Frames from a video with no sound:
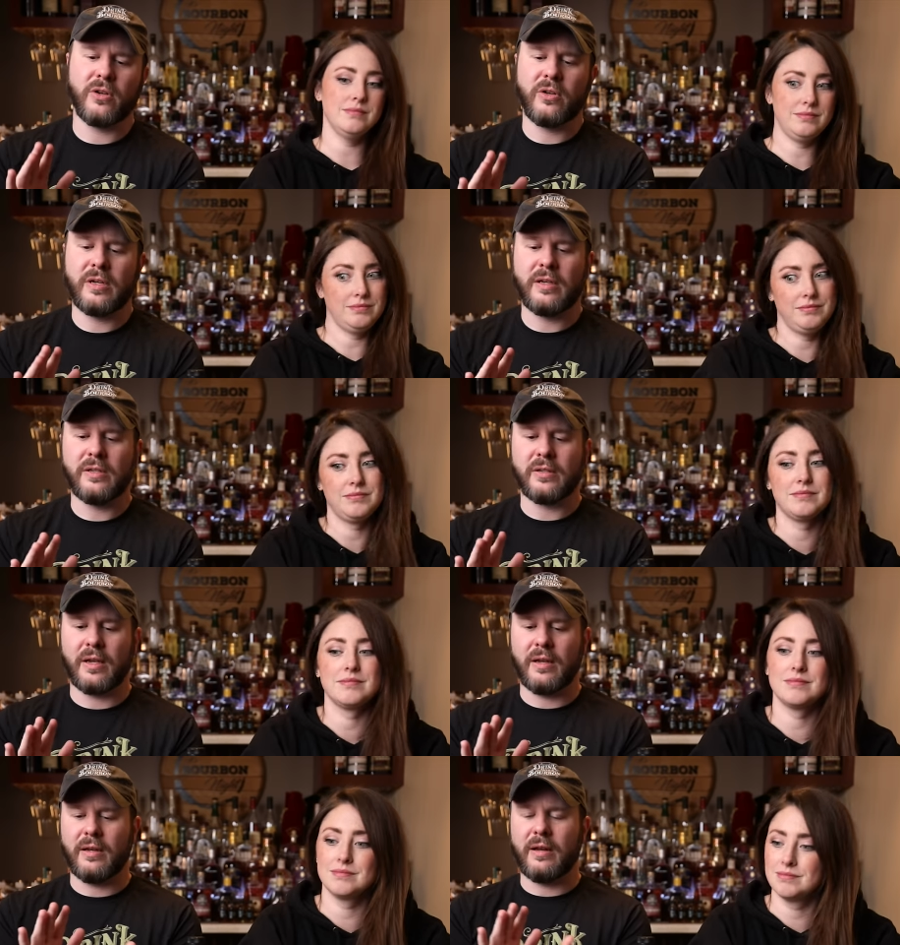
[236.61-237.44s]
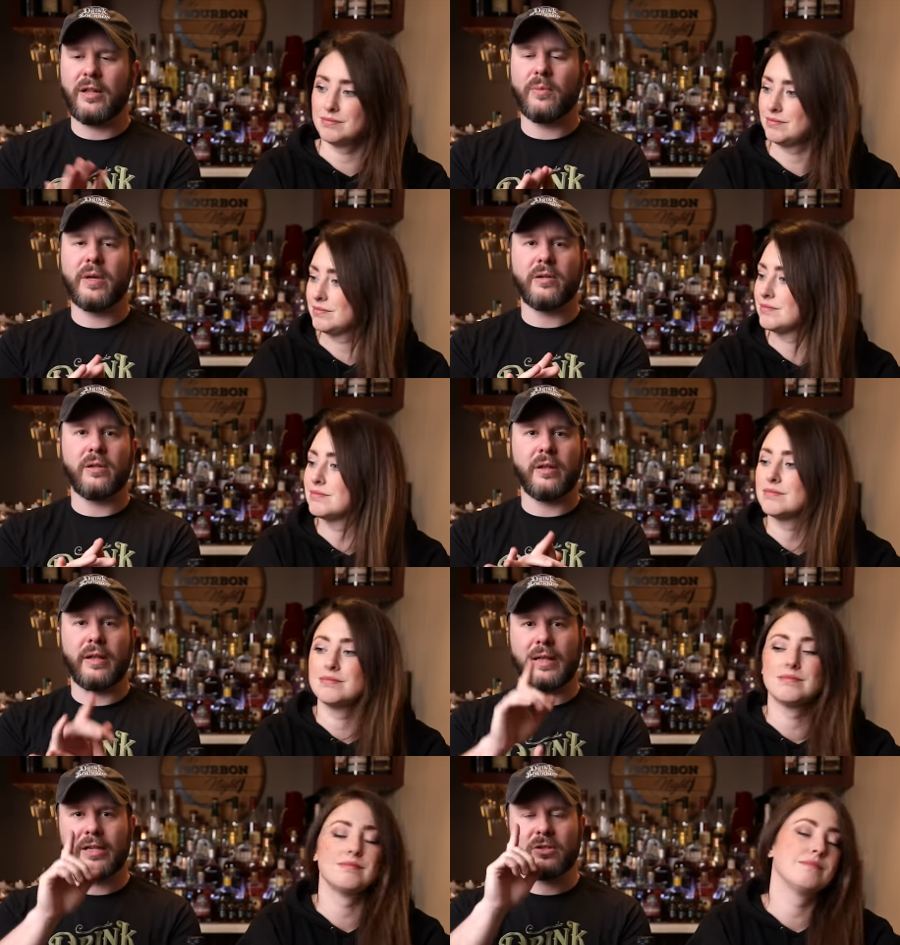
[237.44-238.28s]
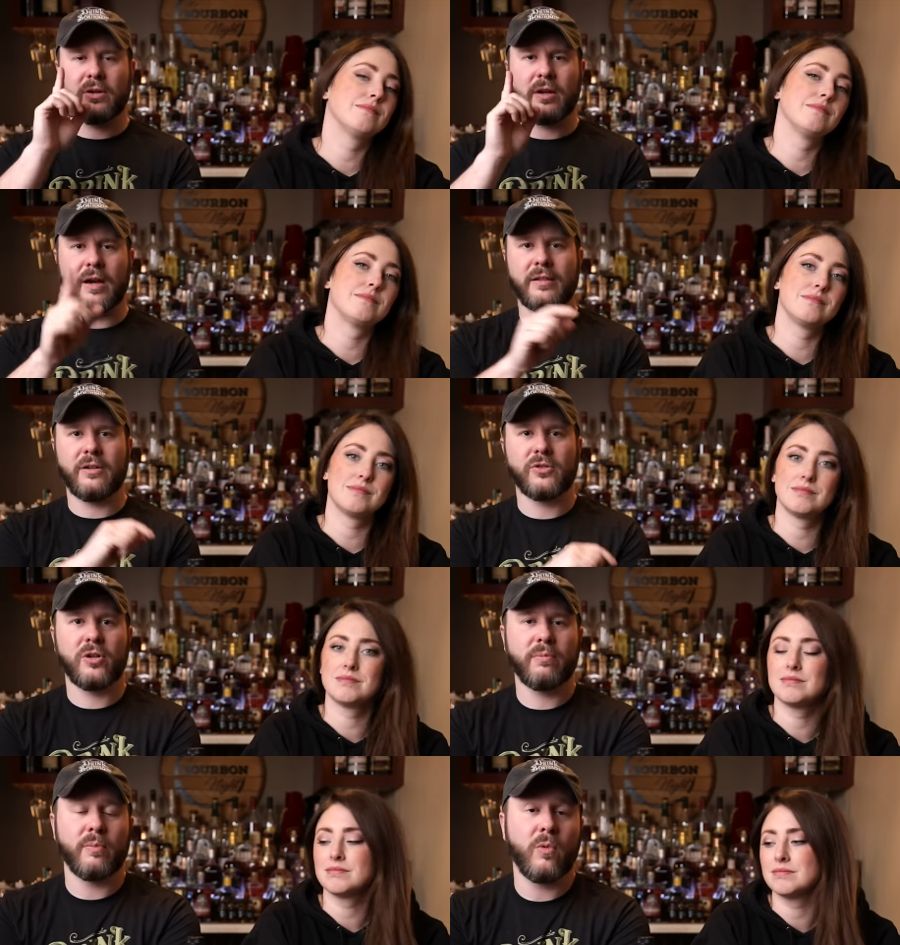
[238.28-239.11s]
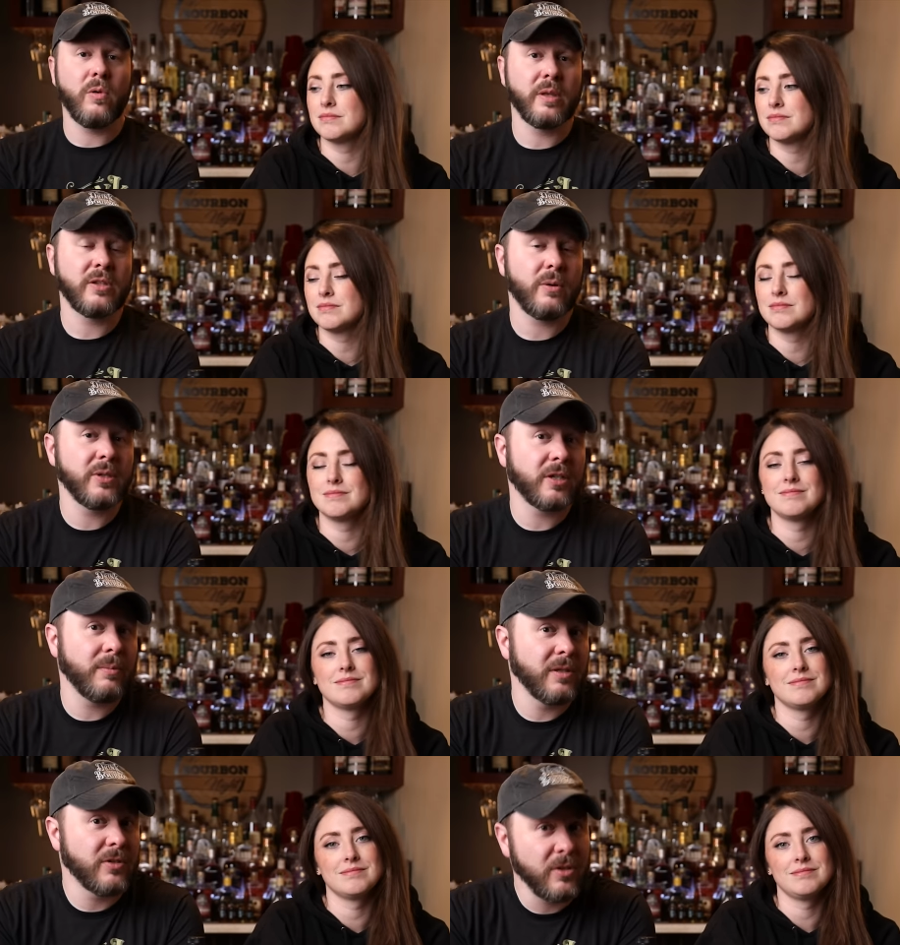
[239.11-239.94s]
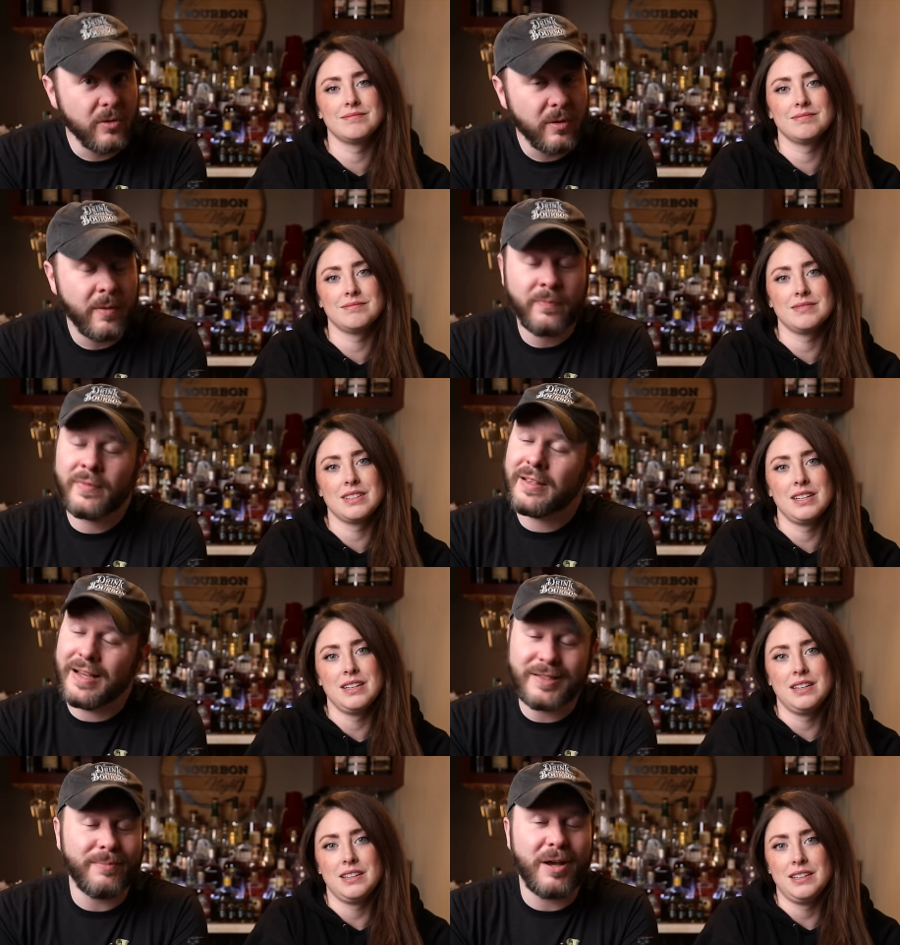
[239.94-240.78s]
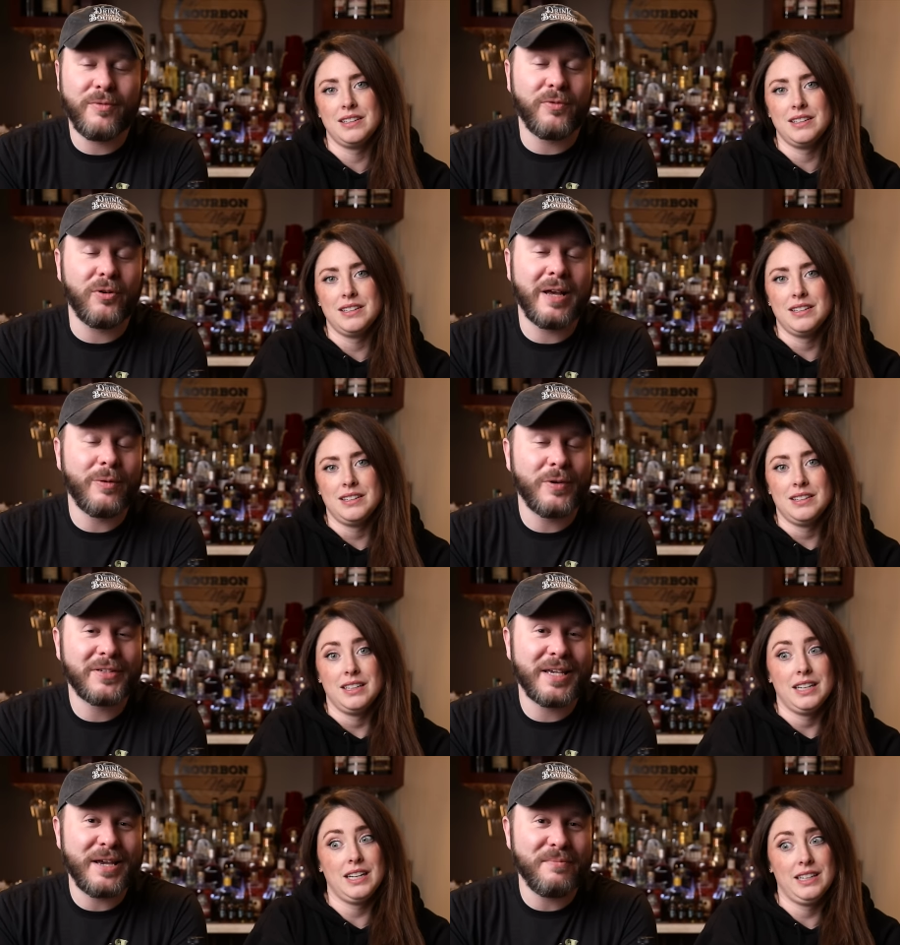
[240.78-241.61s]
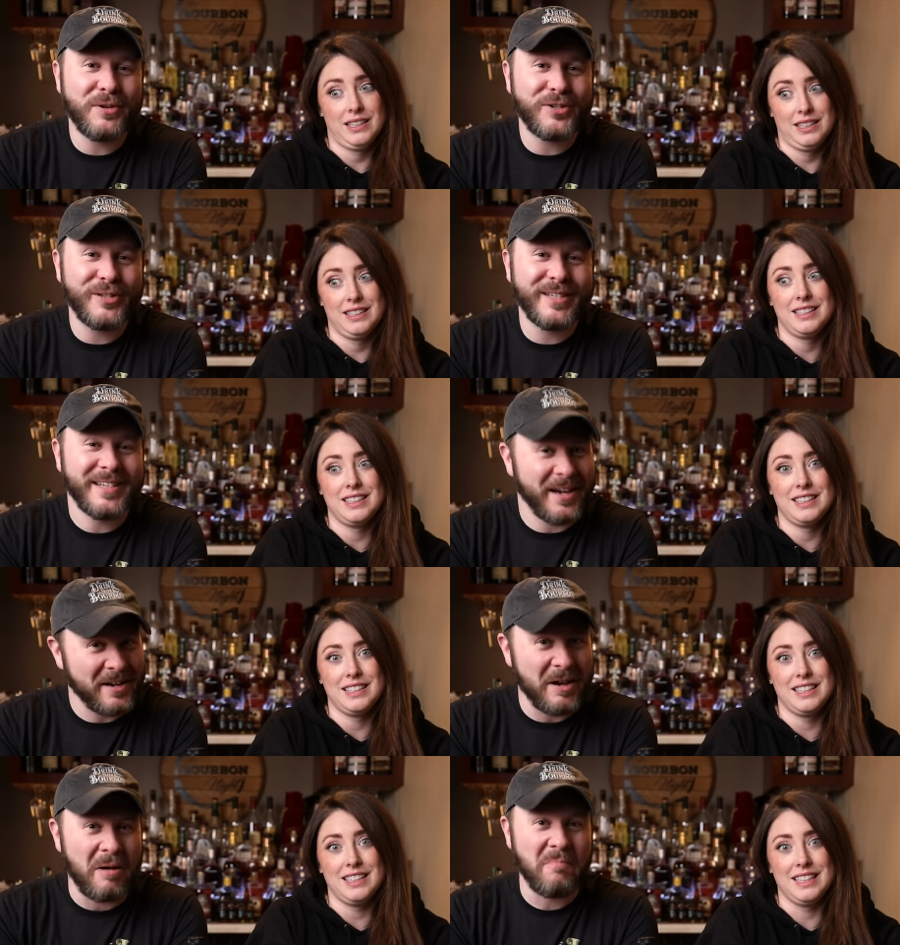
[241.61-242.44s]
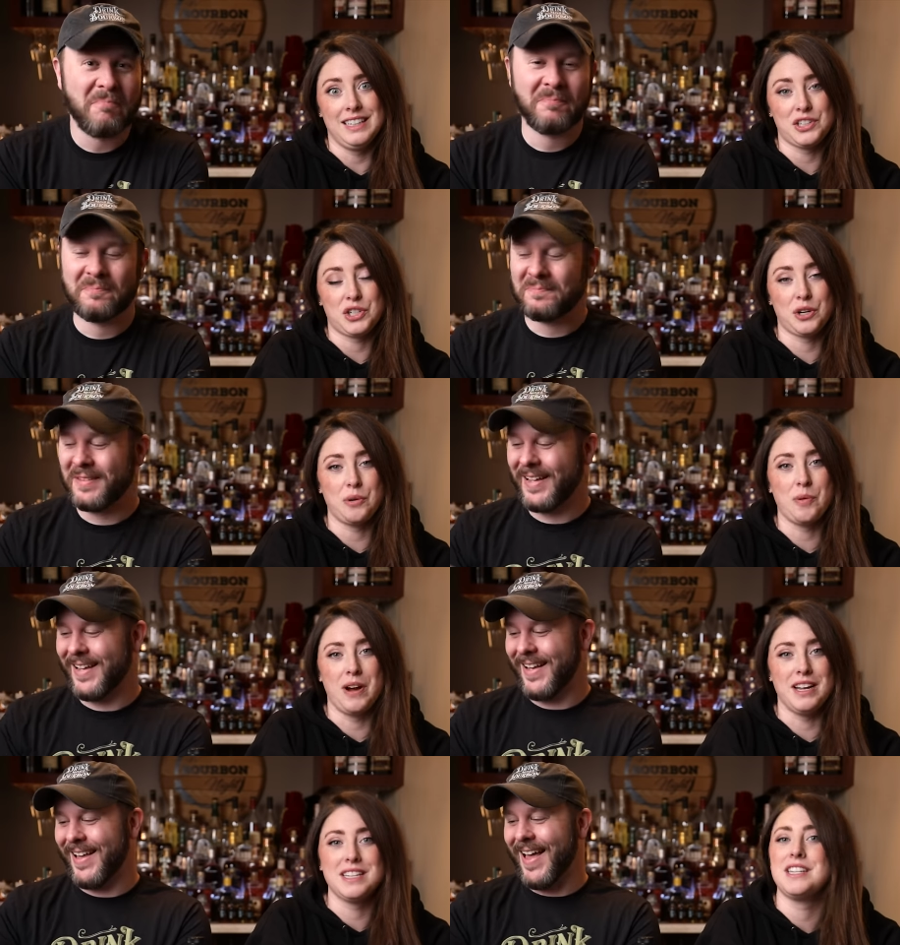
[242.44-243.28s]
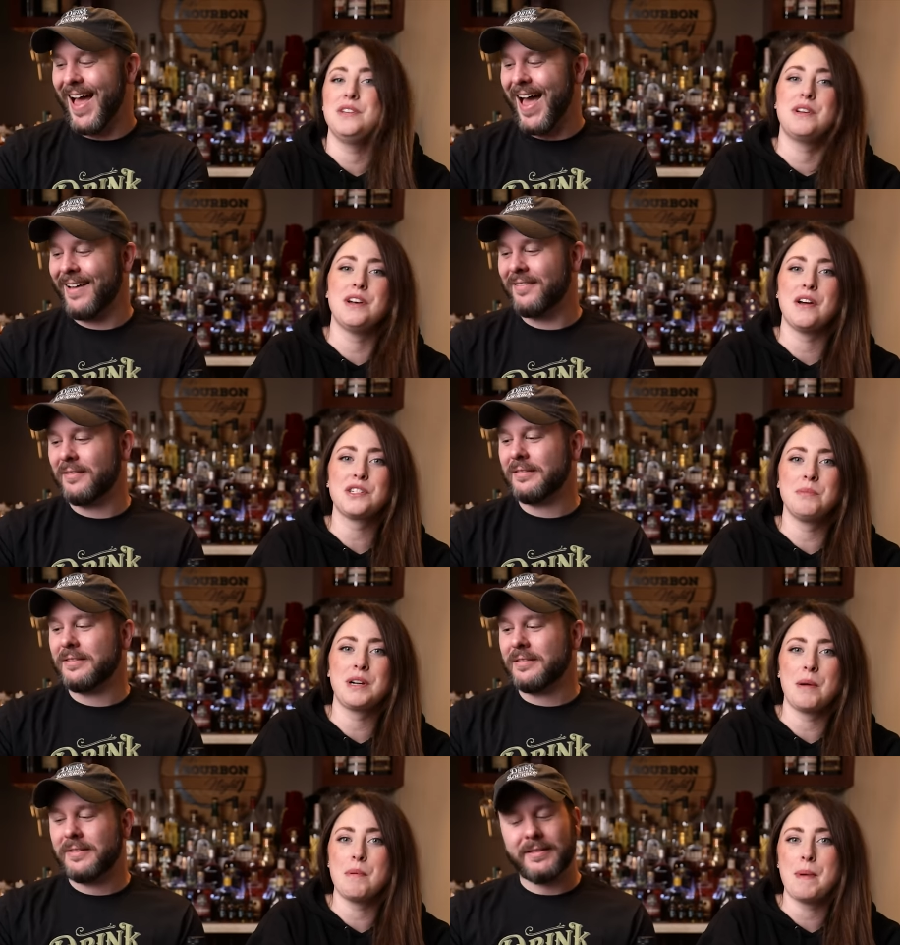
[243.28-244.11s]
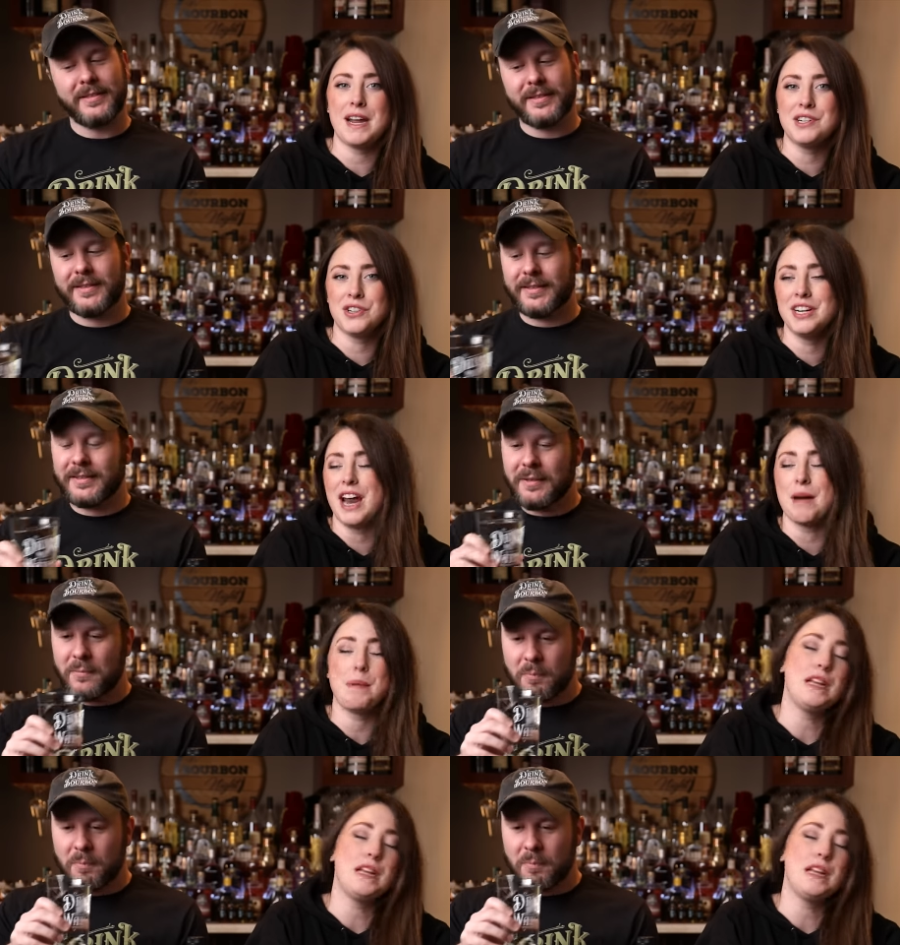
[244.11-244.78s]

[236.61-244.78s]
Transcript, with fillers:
Speaker 1: and hoodies, and elemental elixir cocktail syrup, and more that's always coming soon. That's a mouthful at whiskey ambitions dot com.
Speaker 2: It sure was. You can also become Become a patron at